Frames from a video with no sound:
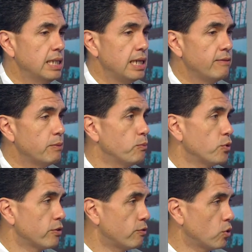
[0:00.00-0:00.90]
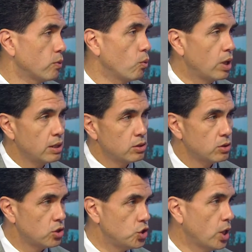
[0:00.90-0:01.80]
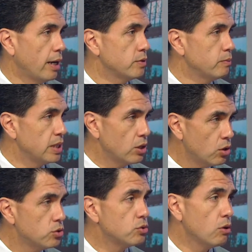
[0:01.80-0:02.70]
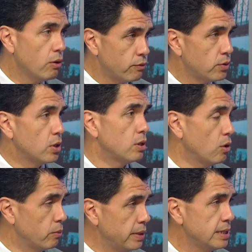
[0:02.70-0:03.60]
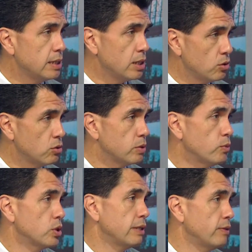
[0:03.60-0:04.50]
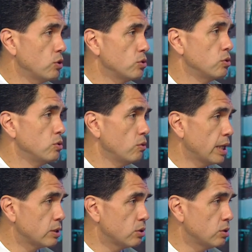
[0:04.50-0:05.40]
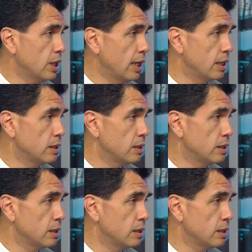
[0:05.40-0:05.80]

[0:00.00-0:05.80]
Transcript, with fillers: even perform well in their jobs because of their obesity, you know, it's more difficult to do exercise.